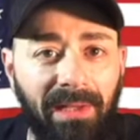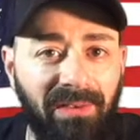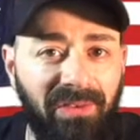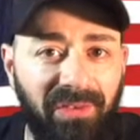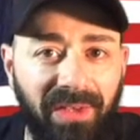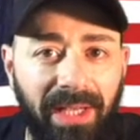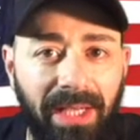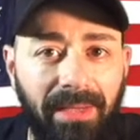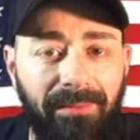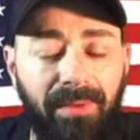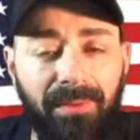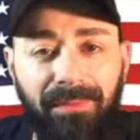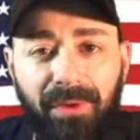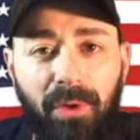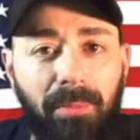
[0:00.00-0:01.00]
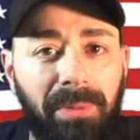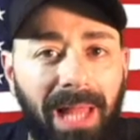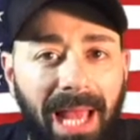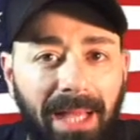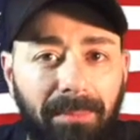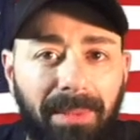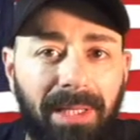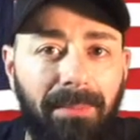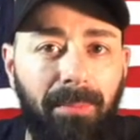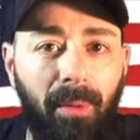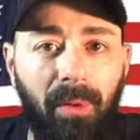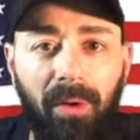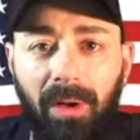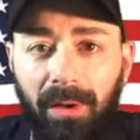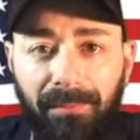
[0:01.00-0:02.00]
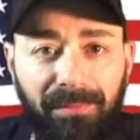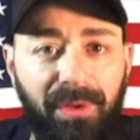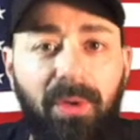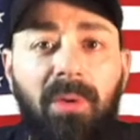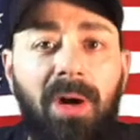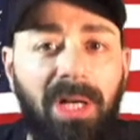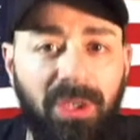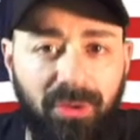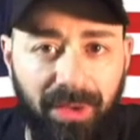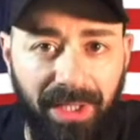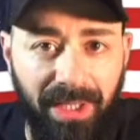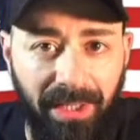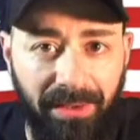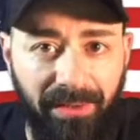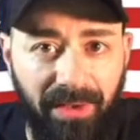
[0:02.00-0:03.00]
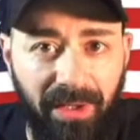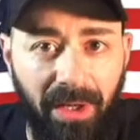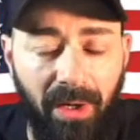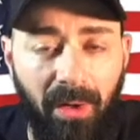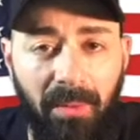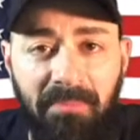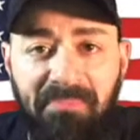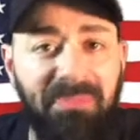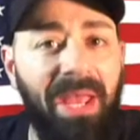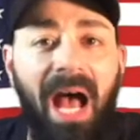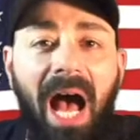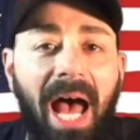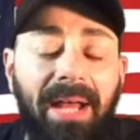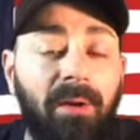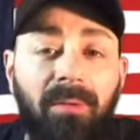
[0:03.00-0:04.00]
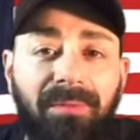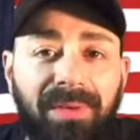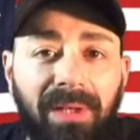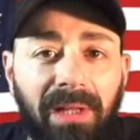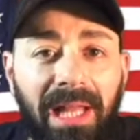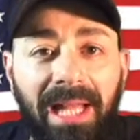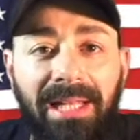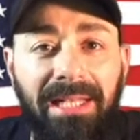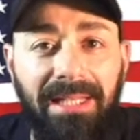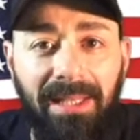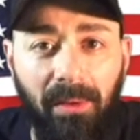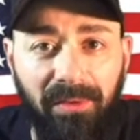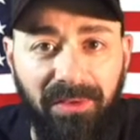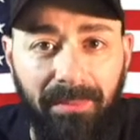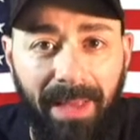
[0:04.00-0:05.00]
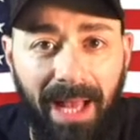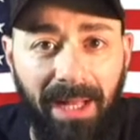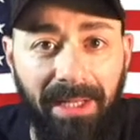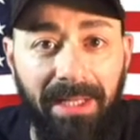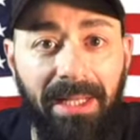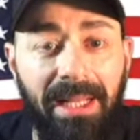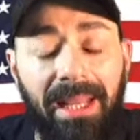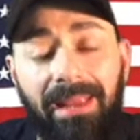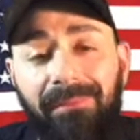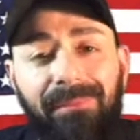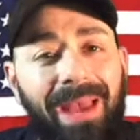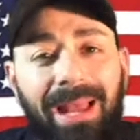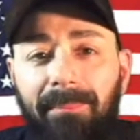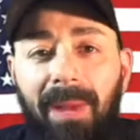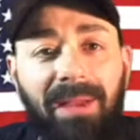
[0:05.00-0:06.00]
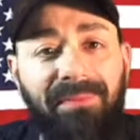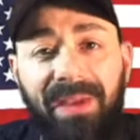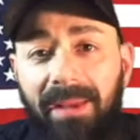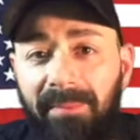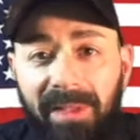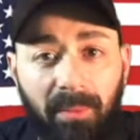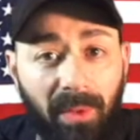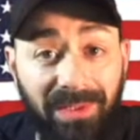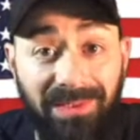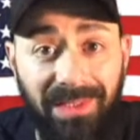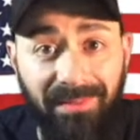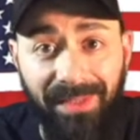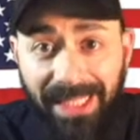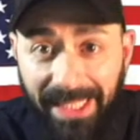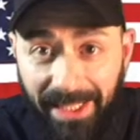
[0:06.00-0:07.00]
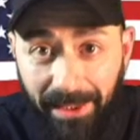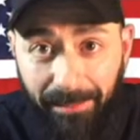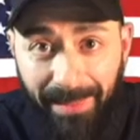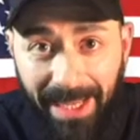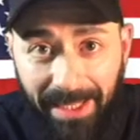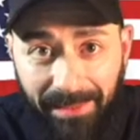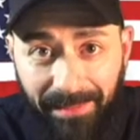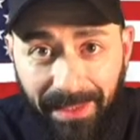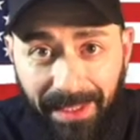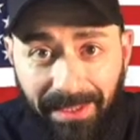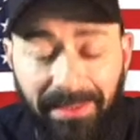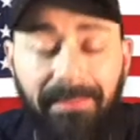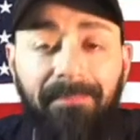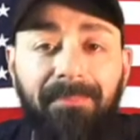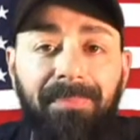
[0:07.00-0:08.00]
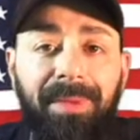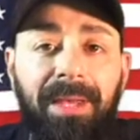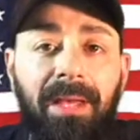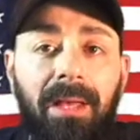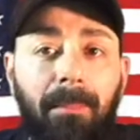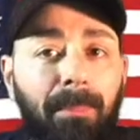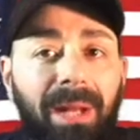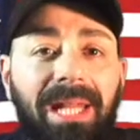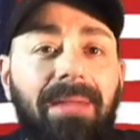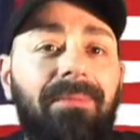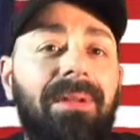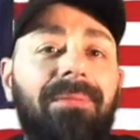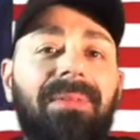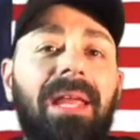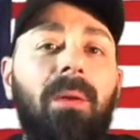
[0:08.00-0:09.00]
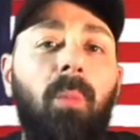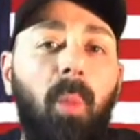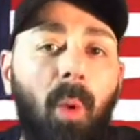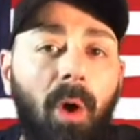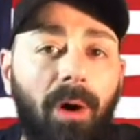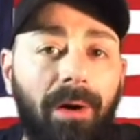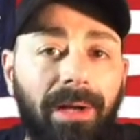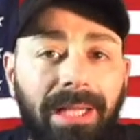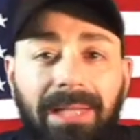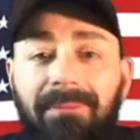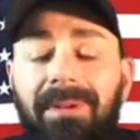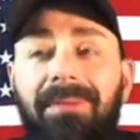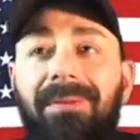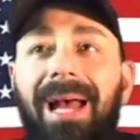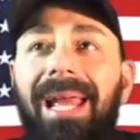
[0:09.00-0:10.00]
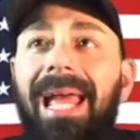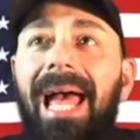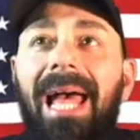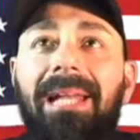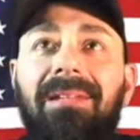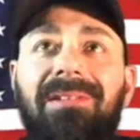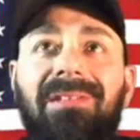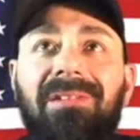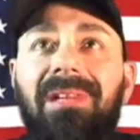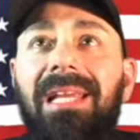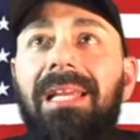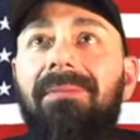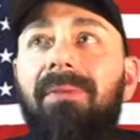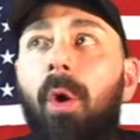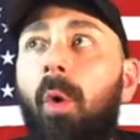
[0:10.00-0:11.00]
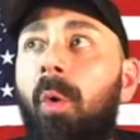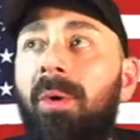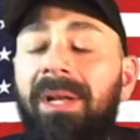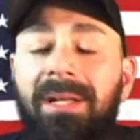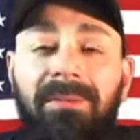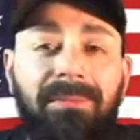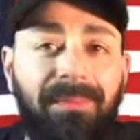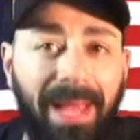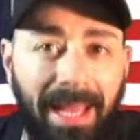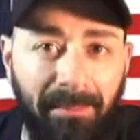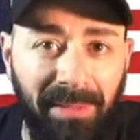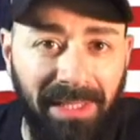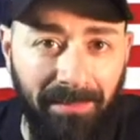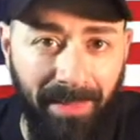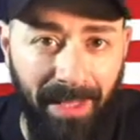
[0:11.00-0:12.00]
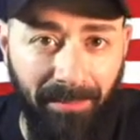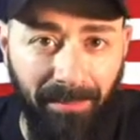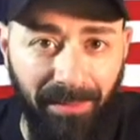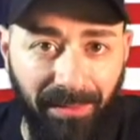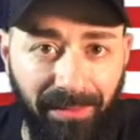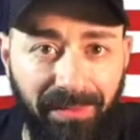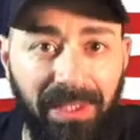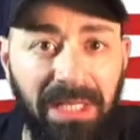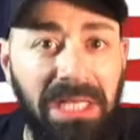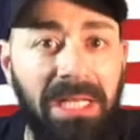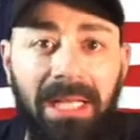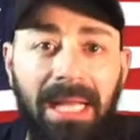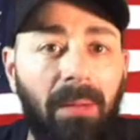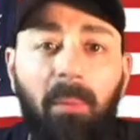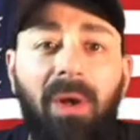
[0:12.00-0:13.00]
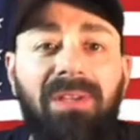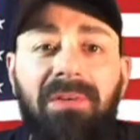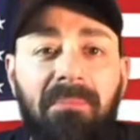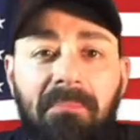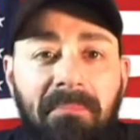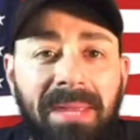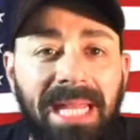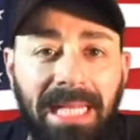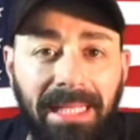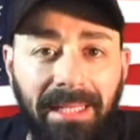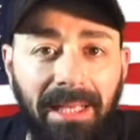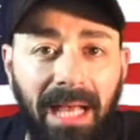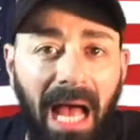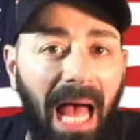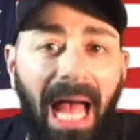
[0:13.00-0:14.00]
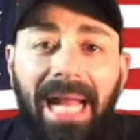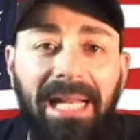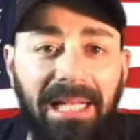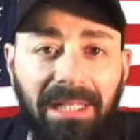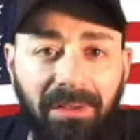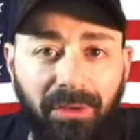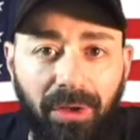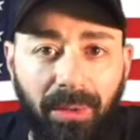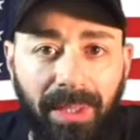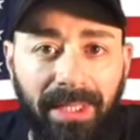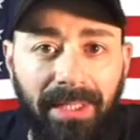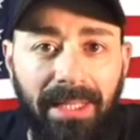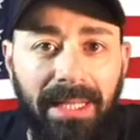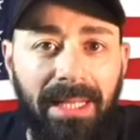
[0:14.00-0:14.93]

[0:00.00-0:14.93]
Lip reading: enslaved a few black people a few hundred years ago. I don't feel any guilt about it. In fact, my family wasn't even here back then. But even if they were, even if I had slave-owning family members, it wasn't me. I didn't do it.